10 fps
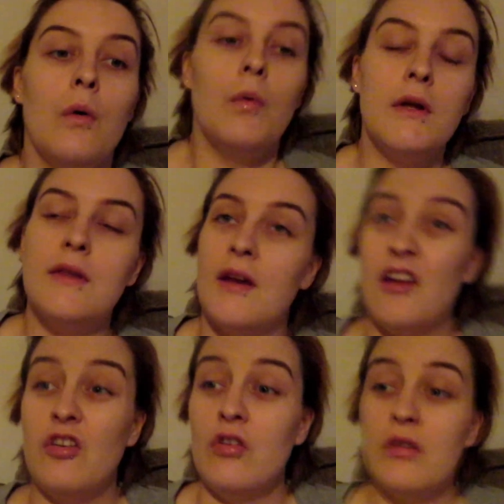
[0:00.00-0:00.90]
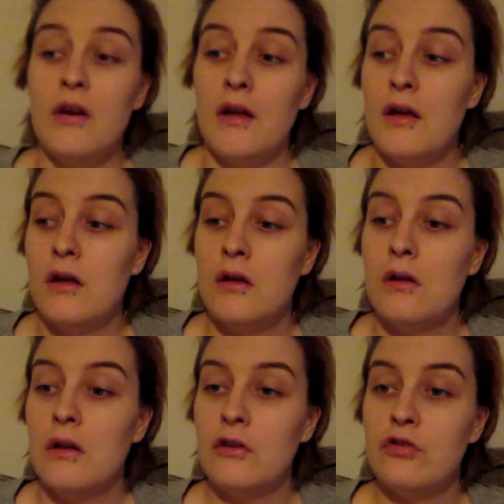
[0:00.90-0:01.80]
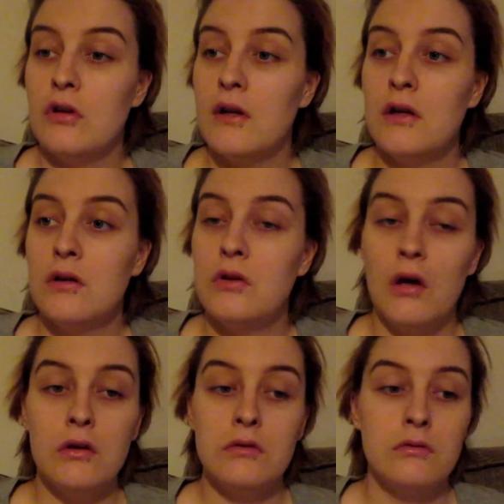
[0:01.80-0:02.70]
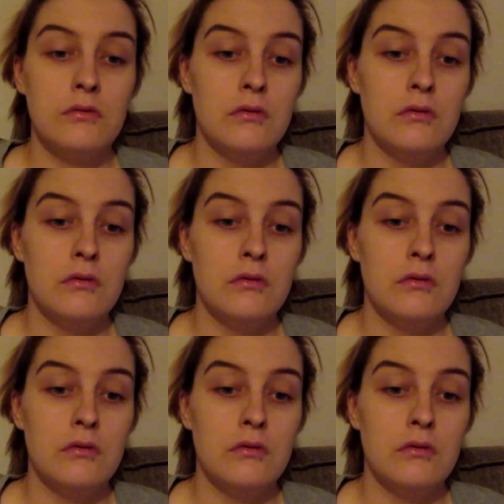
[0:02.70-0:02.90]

what did I do today? Literally nothing.